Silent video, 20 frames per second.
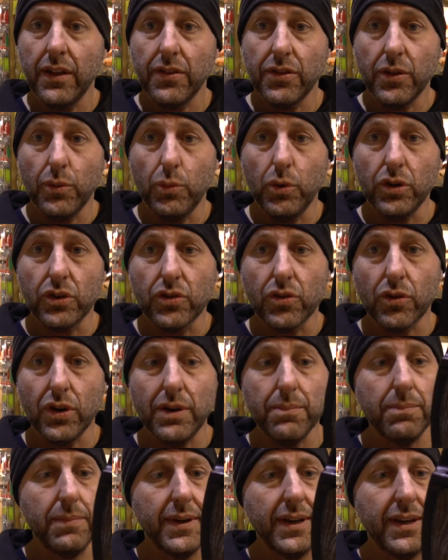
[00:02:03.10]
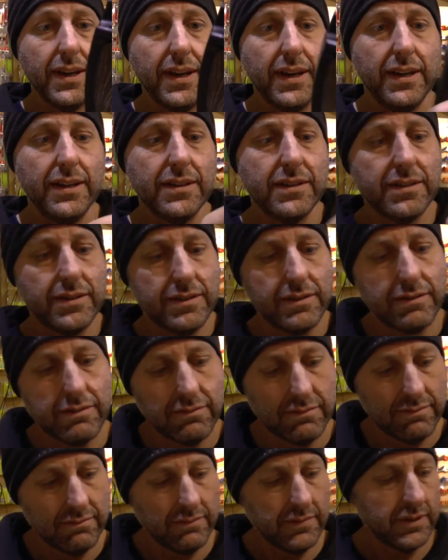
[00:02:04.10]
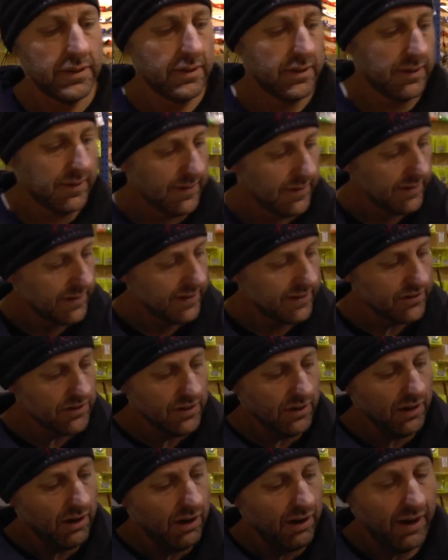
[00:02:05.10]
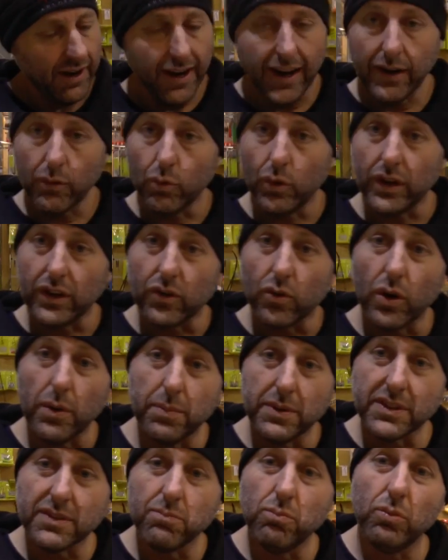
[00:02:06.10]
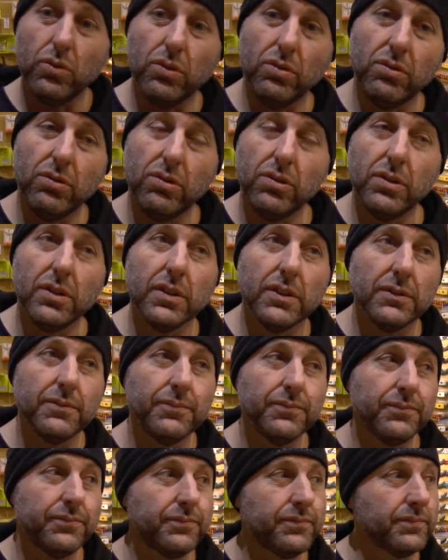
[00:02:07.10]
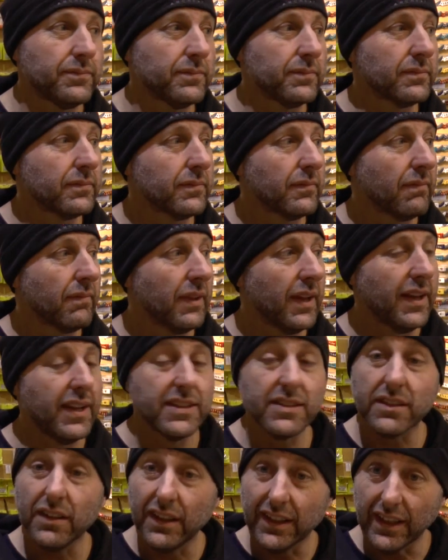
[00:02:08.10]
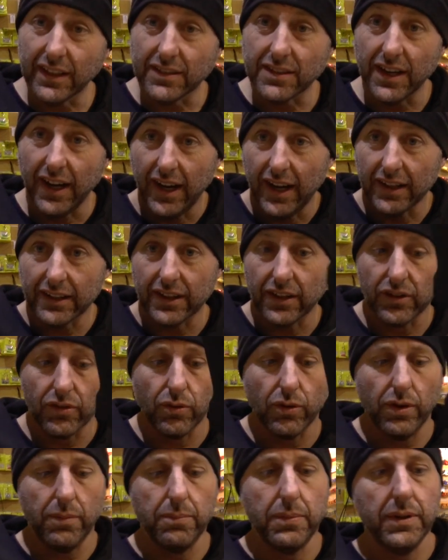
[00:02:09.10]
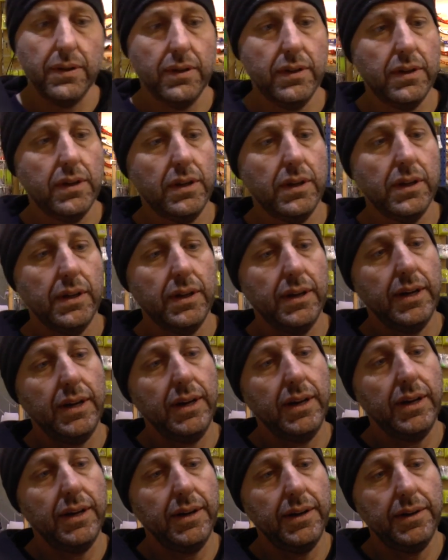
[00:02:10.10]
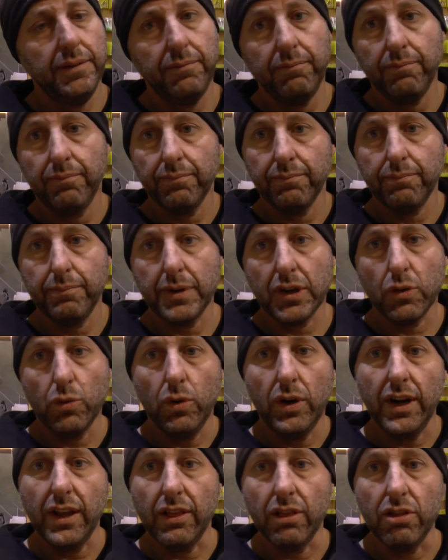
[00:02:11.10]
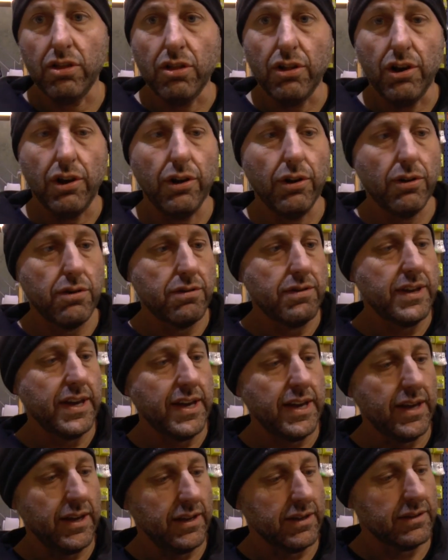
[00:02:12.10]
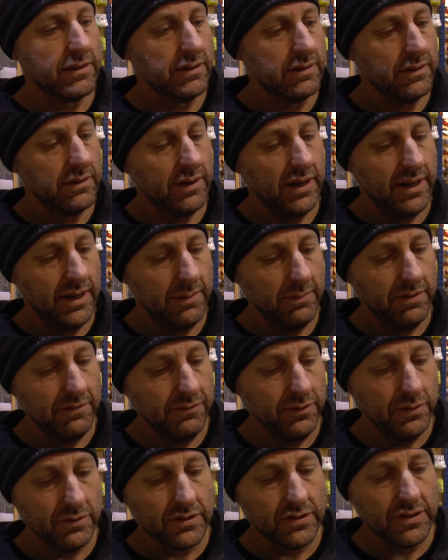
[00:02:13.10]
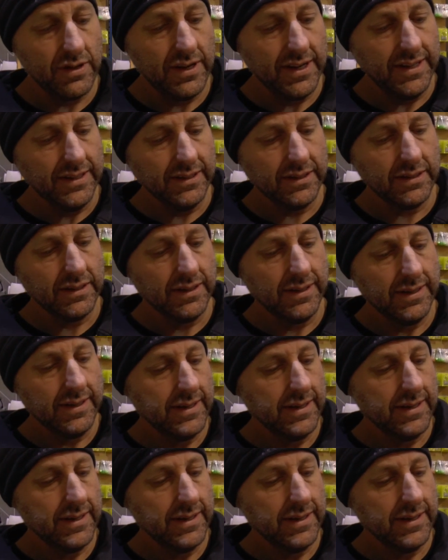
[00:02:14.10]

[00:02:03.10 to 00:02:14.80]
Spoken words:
The wood grip is, it's not a high wood grip. It's more, it's like a target grip, but quite low there. It feels nice.